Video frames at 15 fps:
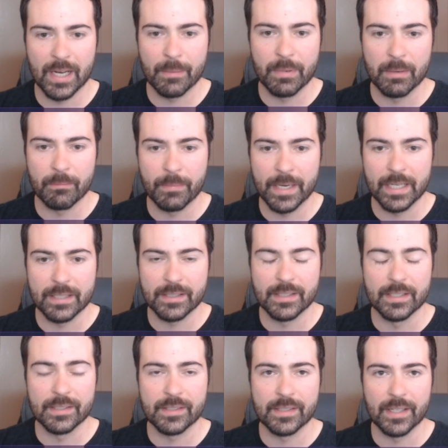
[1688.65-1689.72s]
and paste
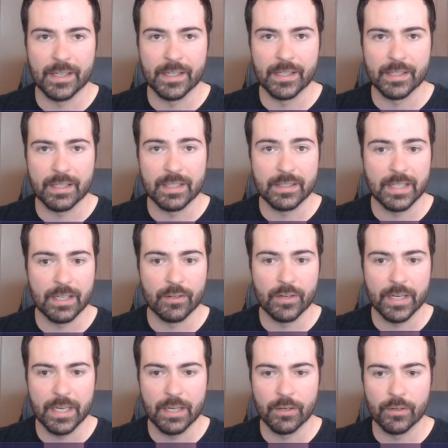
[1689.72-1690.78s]
this container
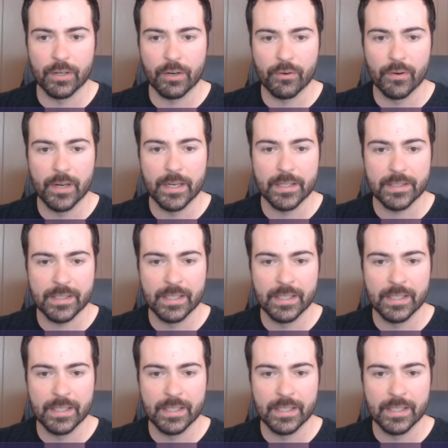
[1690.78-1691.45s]
here across,